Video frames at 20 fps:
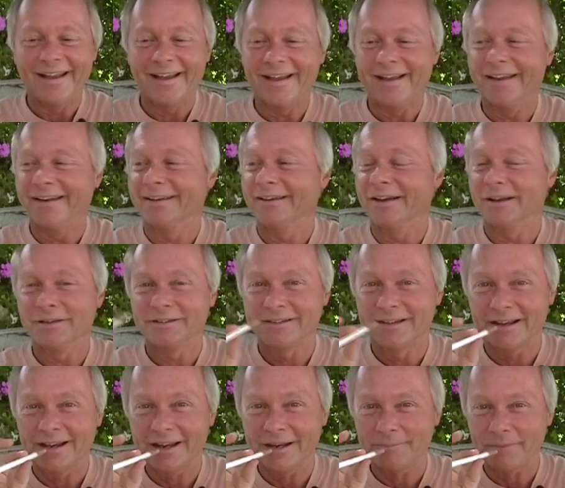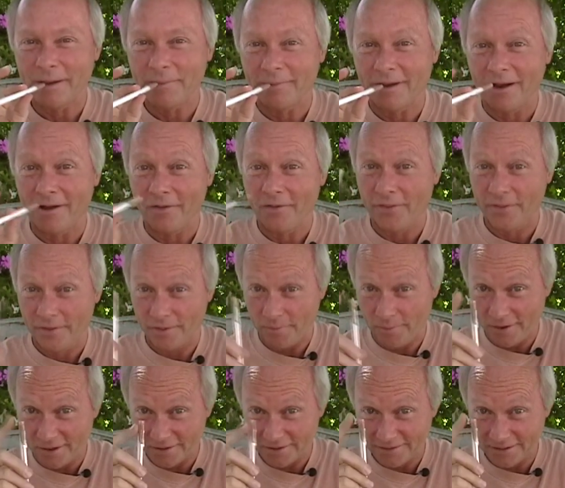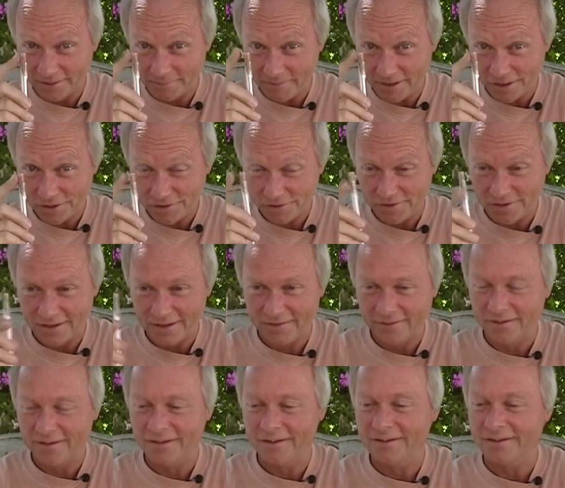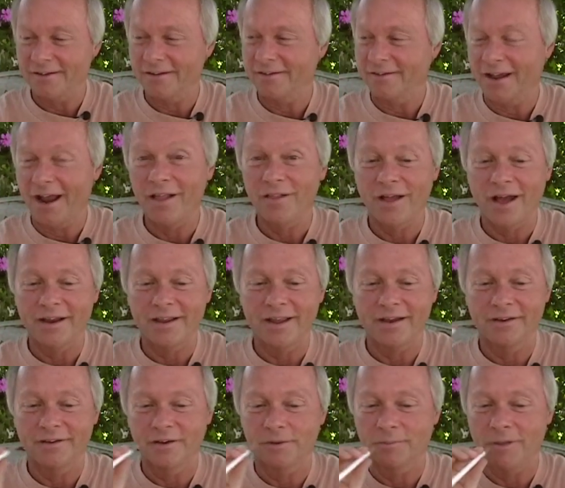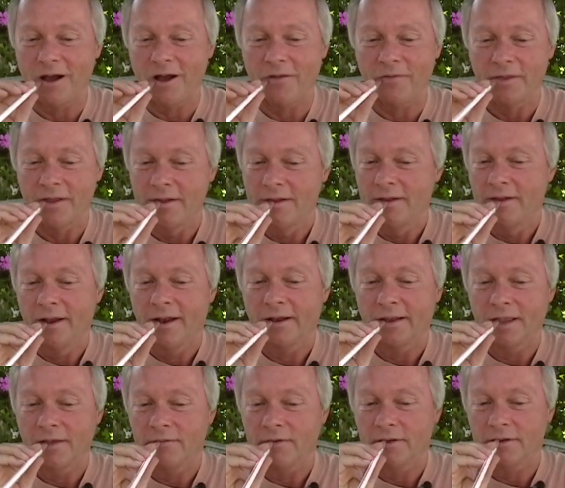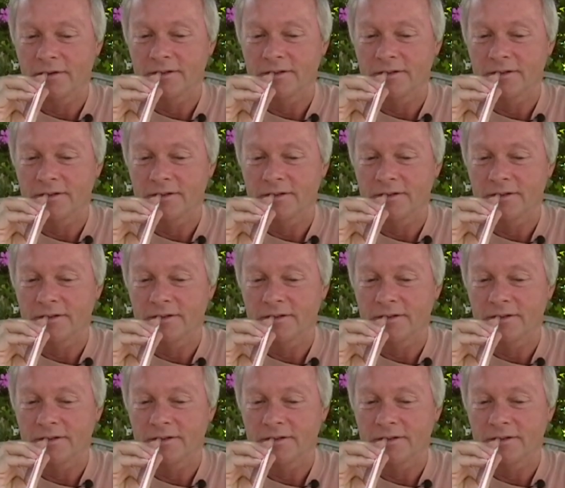and uh, stick it in my mouth. You want to stick, make sure you get the uh, nylon end in your mouth and give it a